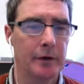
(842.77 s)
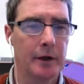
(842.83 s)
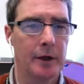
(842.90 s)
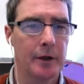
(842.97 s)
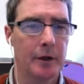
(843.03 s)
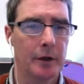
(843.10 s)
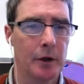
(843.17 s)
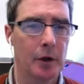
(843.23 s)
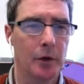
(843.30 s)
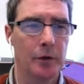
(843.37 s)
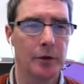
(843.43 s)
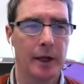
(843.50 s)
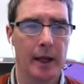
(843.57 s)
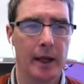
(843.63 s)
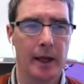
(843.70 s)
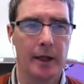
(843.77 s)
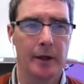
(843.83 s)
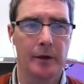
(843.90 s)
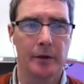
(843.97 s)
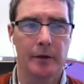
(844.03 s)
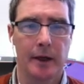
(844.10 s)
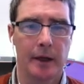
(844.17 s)
our code to handle
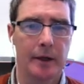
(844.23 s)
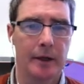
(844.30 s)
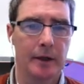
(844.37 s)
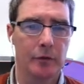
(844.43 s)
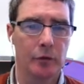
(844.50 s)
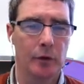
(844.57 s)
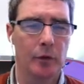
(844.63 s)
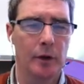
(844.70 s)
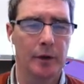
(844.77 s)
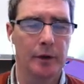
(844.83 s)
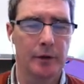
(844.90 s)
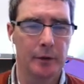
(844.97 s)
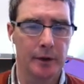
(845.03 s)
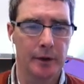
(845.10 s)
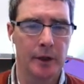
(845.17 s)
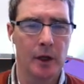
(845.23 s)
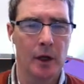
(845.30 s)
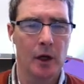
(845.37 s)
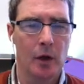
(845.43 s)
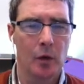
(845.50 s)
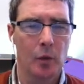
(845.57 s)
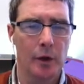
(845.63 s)
that if we want to, and
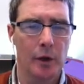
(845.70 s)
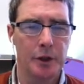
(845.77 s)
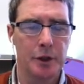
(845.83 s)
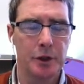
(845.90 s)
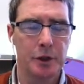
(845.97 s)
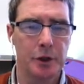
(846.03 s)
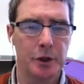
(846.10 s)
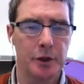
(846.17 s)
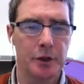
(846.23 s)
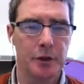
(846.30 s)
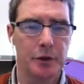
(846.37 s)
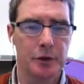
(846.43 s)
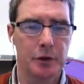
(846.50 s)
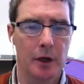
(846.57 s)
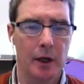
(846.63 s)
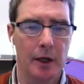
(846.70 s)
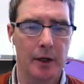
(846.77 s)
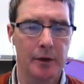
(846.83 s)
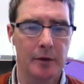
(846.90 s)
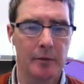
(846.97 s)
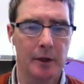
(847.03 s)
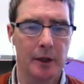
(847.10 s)
we should try
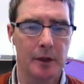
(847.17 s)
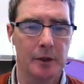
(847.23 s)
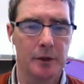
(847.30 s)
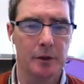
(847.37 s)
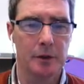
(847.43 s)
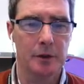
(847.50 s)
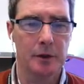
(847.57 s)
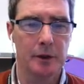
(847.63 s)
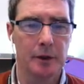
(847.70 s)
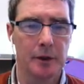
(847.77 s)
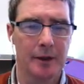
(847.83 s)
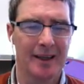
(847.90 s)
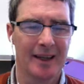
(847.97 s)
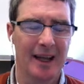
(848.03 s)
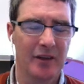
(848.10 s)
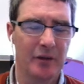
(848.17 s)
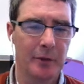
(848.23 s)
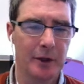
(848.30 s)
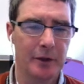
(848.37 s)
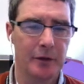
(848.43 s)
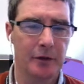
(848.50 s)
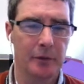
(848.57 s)
to make sure as
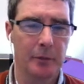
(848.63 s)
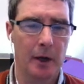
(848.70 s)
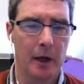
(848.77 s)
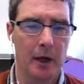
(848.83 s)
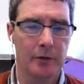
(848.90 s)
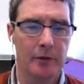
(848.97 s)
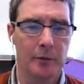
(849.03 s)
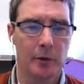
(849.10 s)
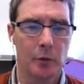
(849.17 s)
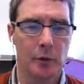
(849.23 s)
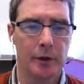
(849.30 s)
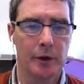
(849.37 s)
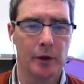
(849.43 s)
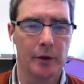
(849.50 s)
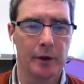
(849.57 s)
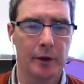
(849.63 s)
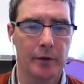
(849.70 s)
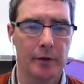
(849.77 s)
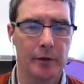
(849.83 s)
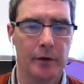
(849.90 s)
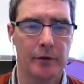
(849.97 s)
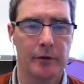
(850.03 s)
much as possible we don't get
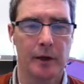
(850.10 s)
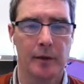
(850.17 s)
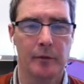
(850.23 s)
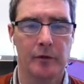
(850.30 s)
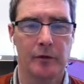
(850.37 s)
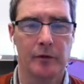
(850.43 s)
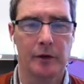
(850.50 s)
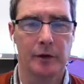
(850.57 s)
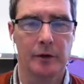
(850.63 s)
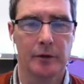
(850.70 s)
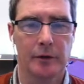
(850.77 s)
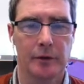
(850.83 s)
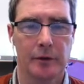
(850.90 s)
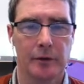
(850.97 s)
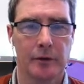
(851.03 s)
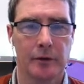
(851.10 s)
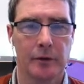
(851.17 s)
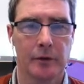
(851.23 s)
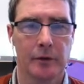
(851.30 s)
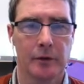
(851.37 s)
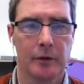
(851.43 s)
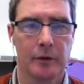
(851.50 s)
these types of errors.
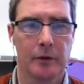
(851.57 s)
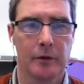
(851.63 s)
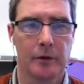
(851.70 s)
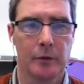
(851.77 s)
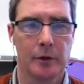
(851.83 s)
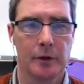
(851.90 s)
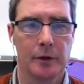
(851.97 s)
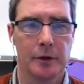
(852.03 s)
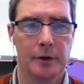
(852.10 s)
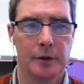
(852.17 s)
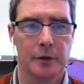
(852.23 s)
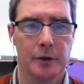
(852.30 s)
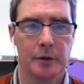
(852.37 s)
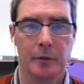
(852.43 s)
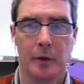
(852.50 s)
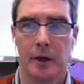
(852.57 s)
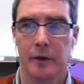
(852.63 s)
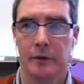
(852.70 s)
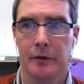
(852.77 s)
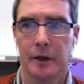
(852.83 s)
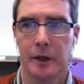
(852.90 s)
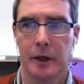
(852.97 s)
So we're going to show you a
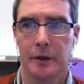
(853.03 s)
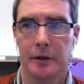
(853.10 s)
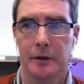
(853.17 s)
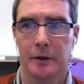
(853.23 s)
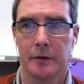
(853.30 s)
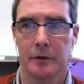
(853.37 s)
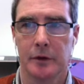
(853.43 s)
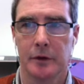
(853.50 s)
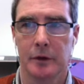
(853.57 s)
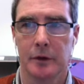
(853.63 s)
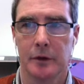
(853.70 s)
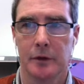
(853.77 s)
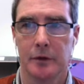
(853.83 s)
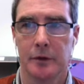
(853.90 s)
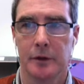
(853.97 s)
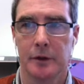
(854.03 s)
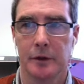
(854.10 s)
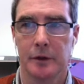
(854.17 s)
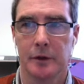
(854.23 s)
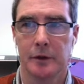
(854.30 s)
modification of our code here.